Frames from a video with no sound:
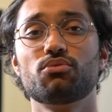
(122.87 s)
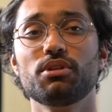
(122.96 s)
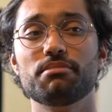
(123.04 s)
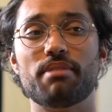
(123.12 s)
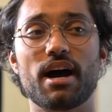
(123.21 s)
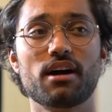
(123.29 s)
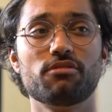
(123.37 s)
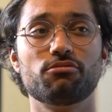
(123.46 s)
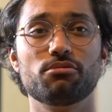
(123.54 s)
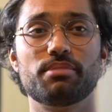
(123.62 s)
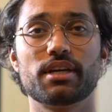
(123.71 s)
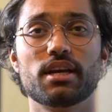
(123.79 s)
really
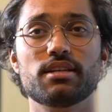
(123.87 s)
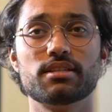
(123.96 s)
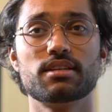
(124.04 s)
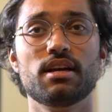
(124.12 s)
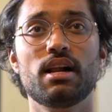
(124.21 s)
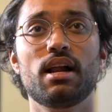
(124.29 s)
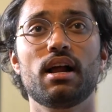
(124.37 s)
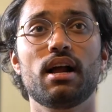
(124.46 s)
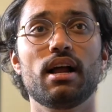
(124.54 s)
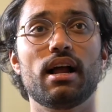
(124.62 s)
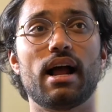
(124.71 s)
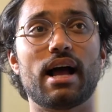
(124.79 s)
powerful because
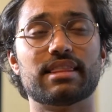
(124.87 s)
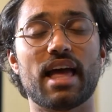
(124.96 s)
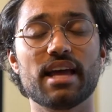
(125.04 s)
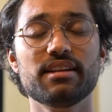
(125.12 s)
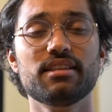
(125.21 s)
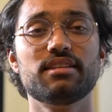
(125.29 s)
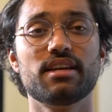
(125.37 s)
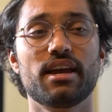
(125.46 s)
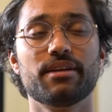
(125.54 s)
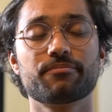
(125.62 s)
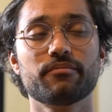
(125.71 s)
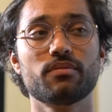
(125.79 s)
at the end of the
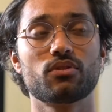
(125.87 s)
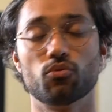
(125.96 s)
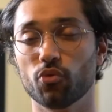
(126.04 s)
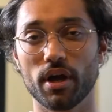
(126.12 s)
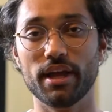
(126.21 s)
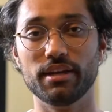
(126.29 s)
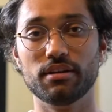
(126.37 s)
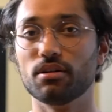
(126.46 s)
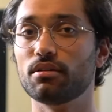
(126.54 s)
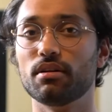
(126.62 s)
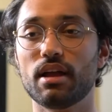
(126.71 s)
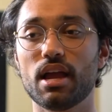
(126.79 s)
day, when
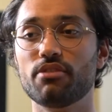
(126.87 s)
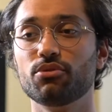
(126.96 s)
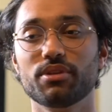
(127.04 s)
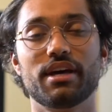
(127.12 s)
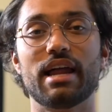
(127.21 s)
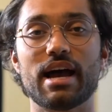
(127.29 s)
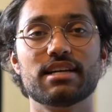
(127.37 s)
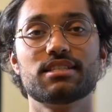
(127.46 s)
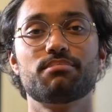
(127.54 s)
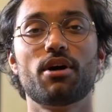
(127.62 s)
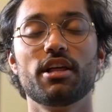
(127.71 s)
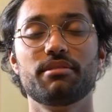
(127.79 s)
everyone that has
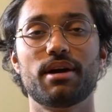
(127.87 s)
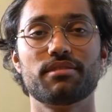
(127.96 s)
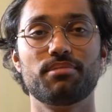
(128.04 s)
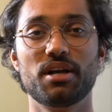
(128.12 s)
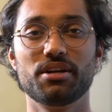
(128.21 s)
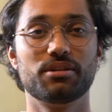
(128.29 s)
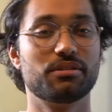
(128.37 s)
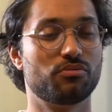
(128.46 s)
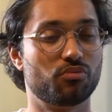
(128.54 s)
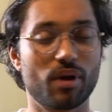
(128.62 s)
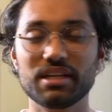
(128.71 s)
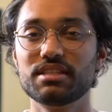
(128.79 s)
the Polymath Planner
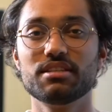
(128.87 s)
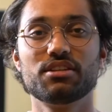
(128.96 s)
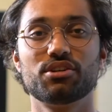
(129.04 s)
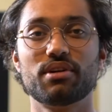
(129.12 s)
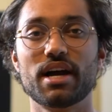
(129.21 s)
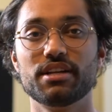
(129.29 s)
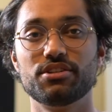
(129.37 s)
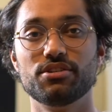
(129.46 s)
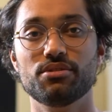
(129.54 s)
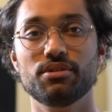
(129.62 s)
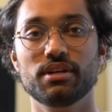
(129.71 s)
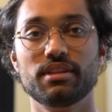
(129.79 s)
writes in their
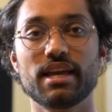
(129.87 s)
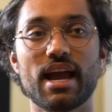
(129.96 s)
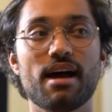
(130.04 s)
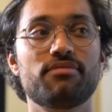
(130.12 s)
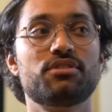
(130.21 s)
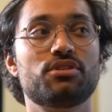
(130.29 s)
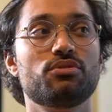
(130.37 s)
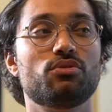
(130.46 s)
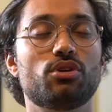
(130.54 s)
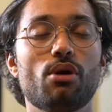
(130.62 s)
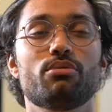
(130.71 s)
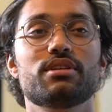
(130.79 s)
gratitude, they have to
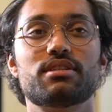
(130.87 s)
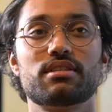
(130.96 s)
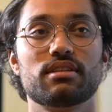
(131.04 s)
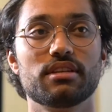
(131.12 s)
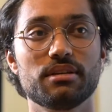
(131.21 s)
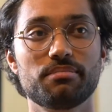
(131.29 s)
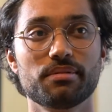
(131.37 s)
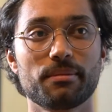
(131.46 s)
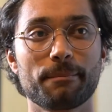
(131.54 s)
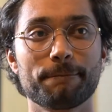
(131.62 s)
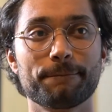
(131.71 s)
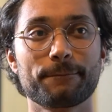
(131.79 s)
go to sleep
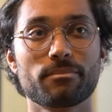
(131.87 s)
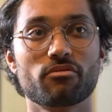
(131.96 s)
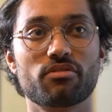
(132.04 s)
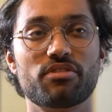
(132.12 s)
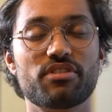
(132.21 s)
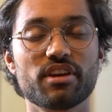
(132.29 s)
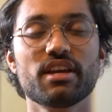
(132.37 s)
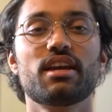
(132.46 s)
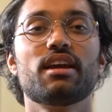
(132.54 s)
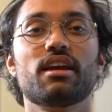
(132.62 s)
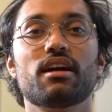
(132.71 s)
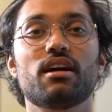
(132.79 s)

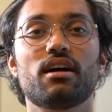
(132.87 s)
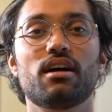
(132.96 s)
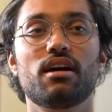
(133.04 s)
thinking